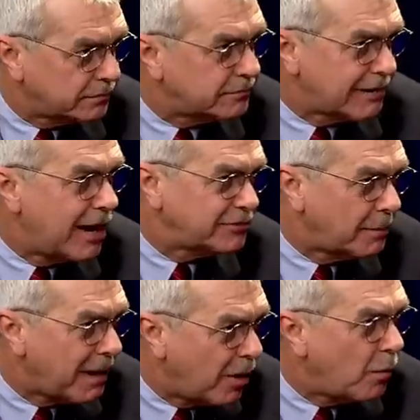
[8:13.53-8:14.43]

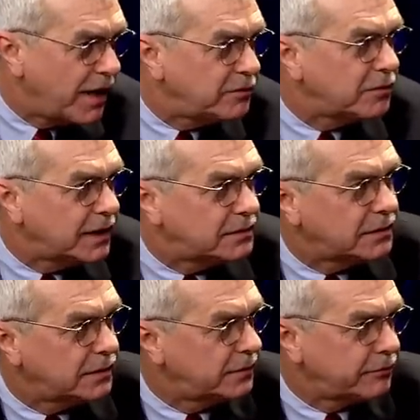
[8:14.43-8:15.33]
roundabout way to get
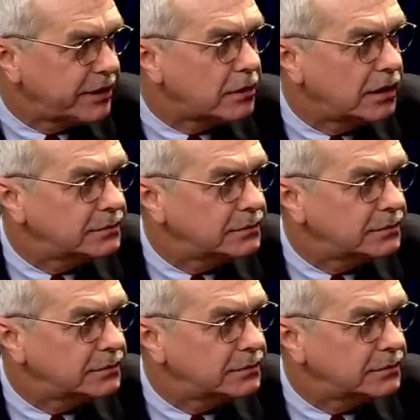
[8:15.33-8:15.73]
the green card?